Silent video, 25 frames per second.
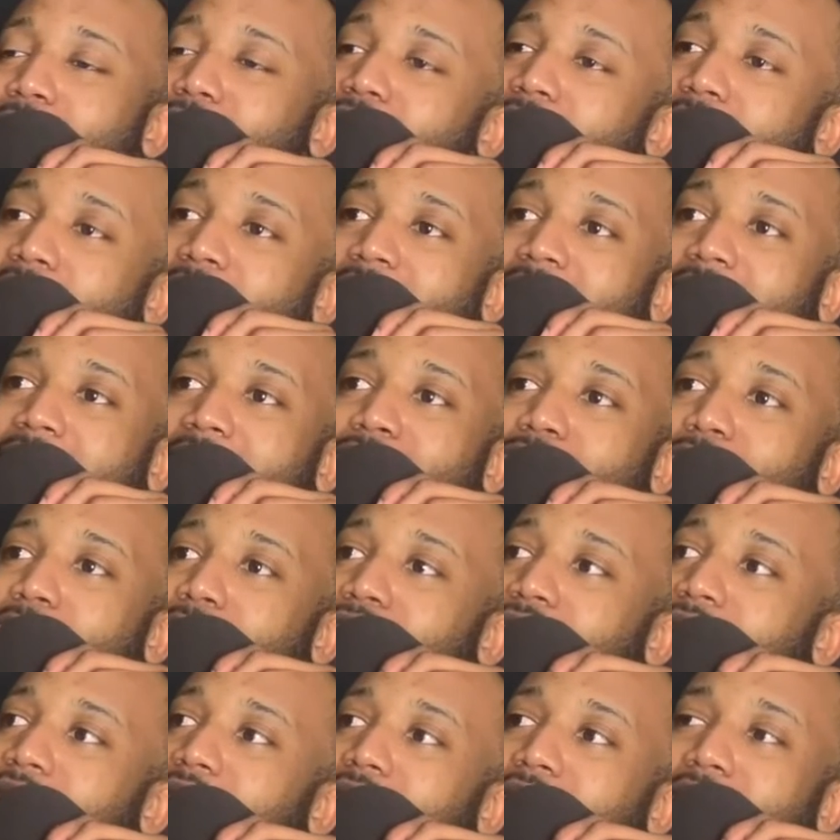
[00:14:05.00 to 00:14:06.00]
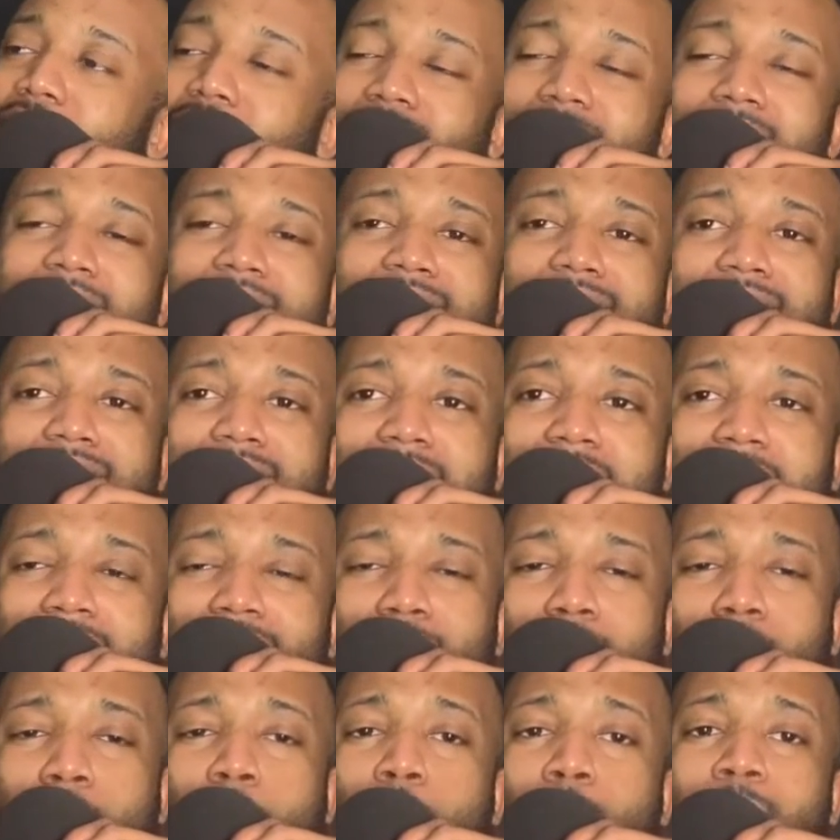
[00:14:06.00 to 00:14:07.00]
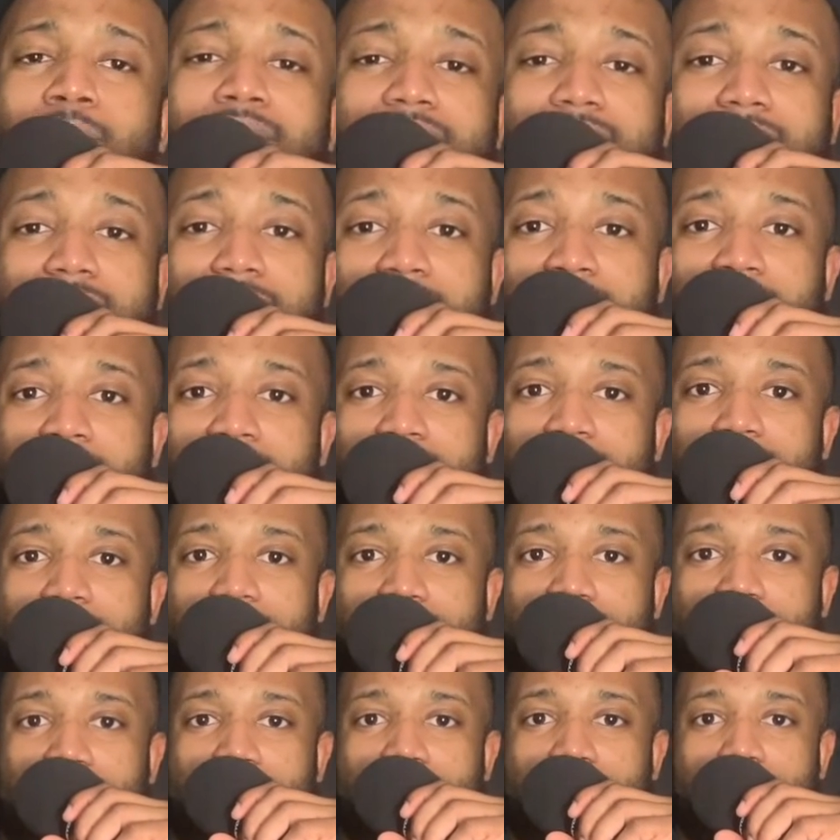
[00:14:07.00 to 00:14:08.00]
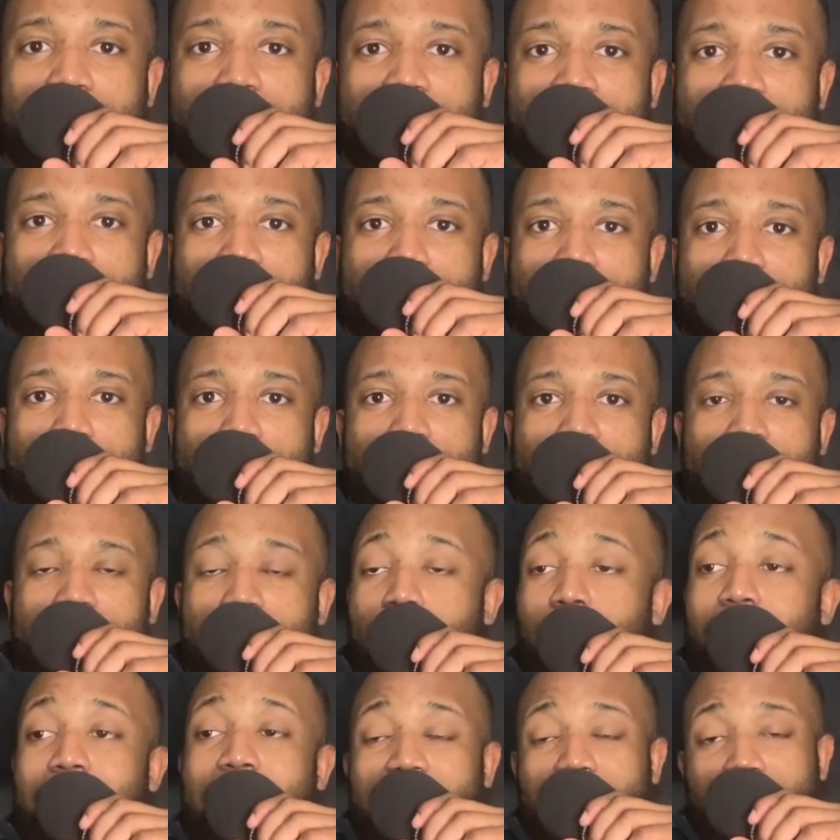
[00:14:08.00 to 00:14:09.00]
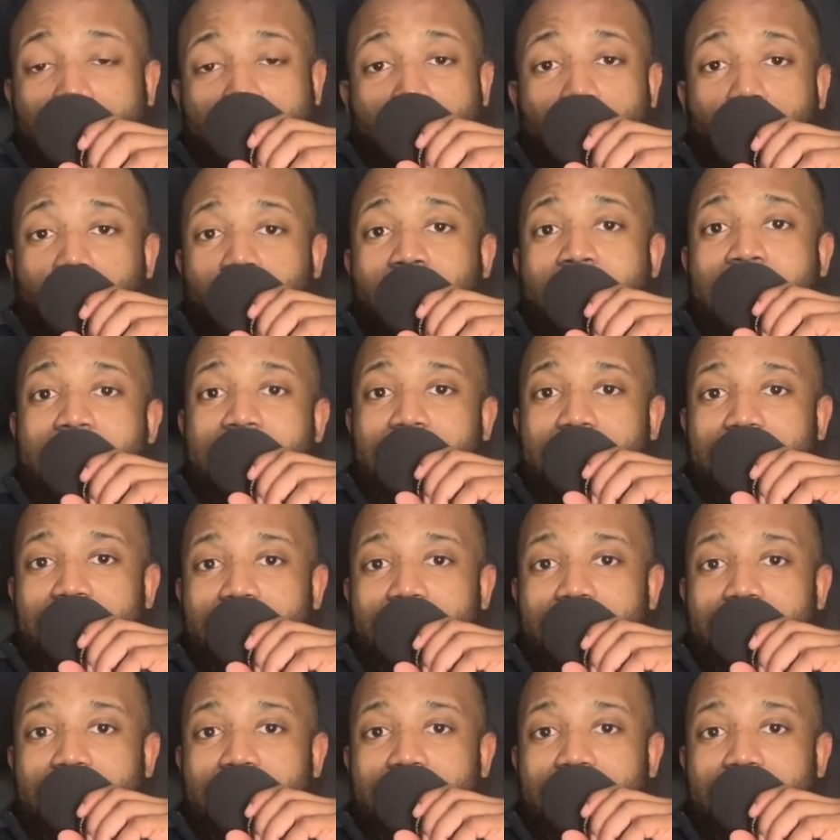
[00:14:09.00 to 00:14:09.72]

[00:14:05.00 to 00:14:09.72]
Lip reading: a very courageous guy, you're always there. No, that's great.